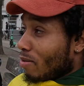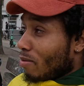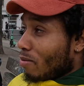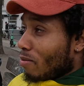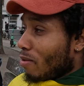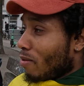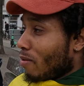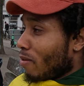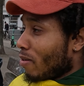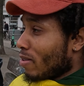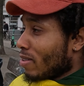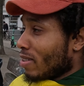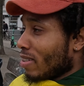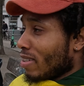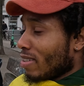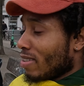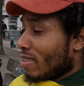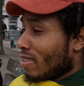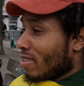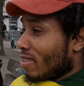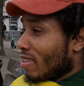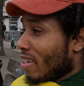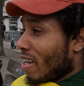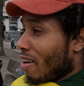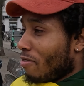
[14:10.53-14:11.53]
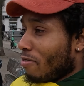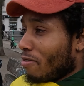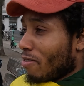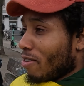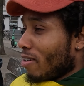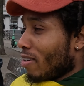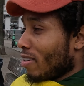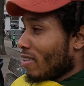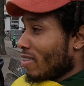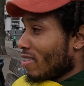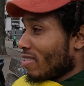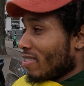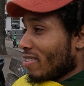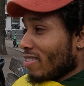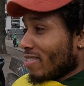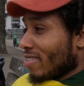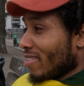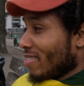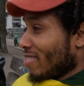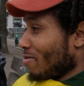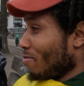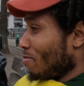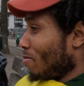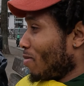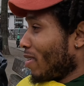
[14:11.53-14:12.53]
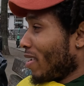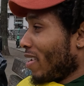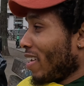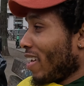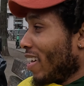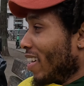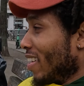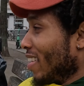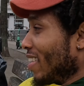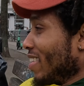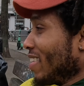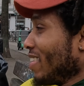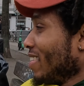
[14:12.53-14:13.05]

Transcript: what was it? I've forgotten. But yeah,